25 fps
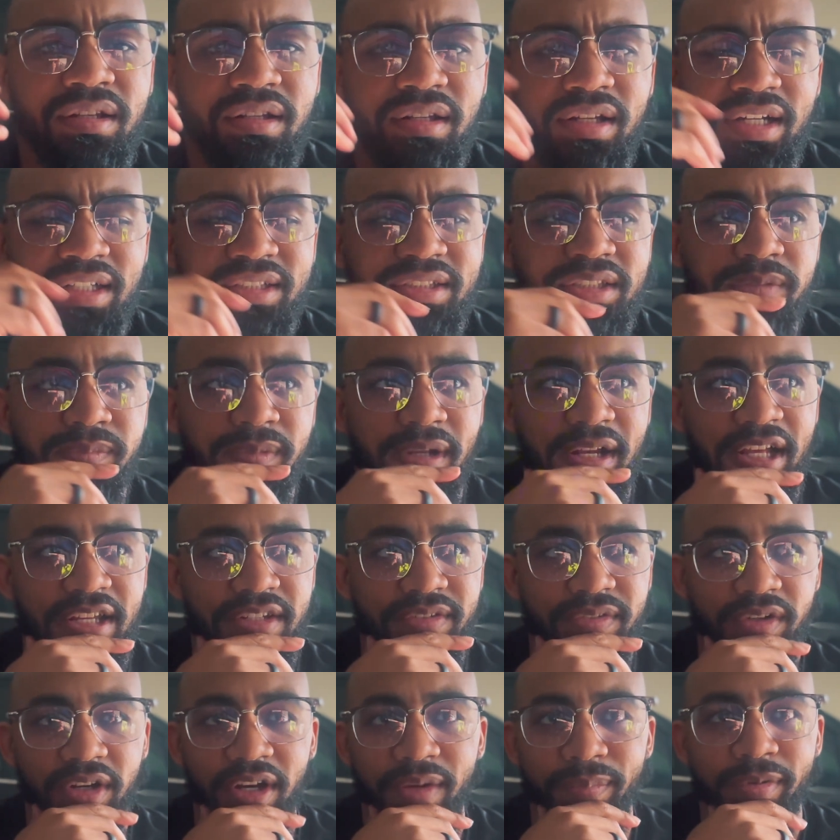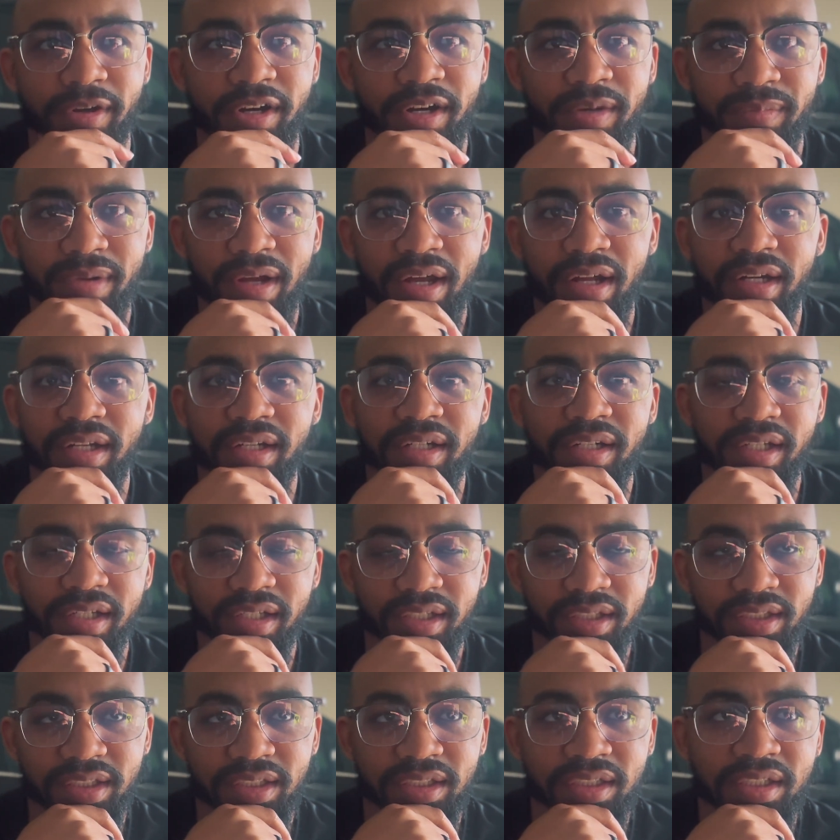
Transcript: like I said in my last video, I prayed about it and